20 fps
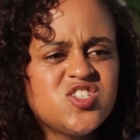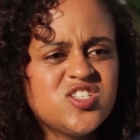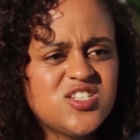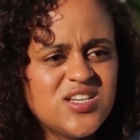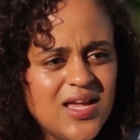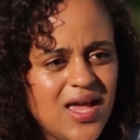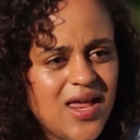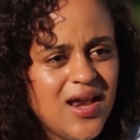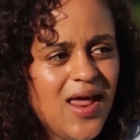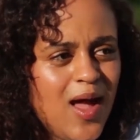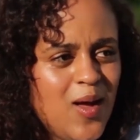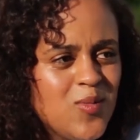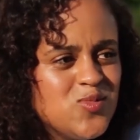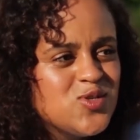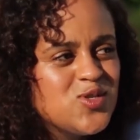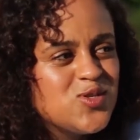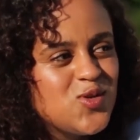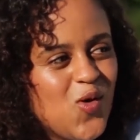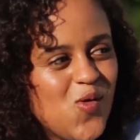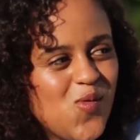shit, I'm
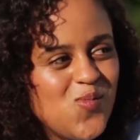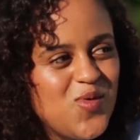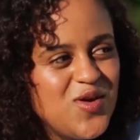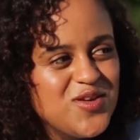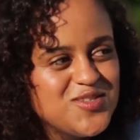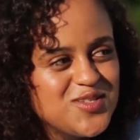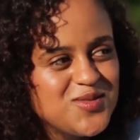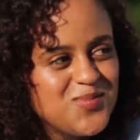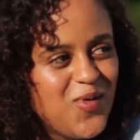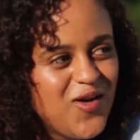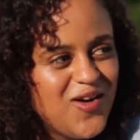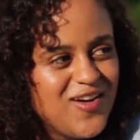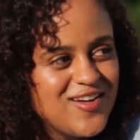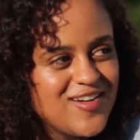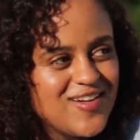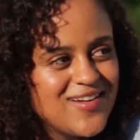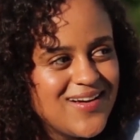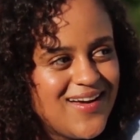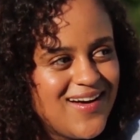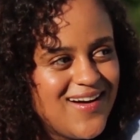so much
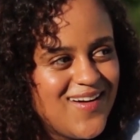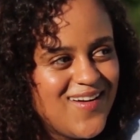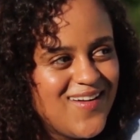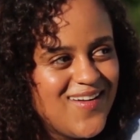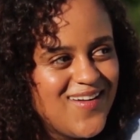smarter now.